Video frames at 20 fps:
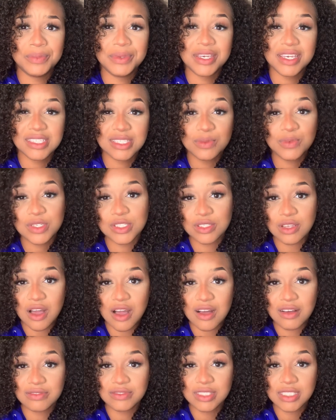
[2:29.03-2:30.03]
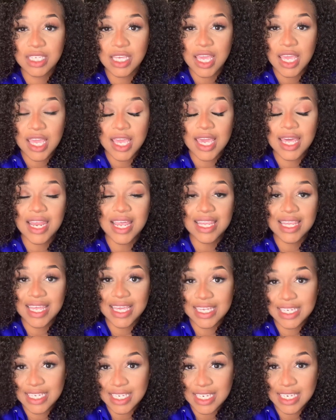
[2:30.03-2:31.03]
Because it was soft and I
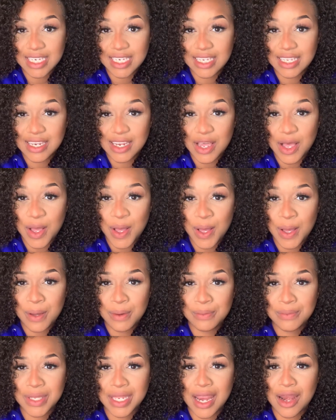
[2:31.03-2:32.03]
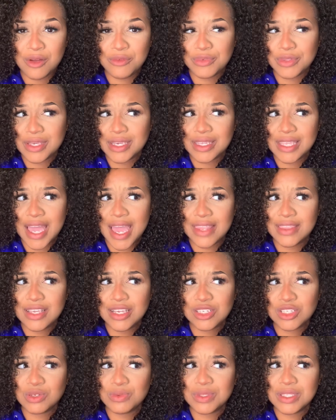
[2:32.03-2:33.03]
like it. Um, and I don't feel like I had the
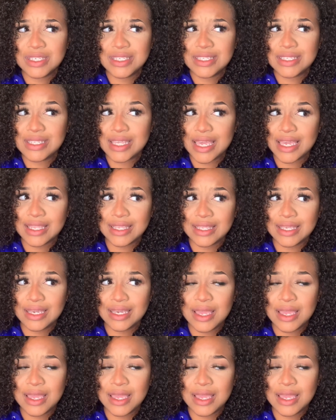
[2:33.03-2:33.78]
issue with the detangling,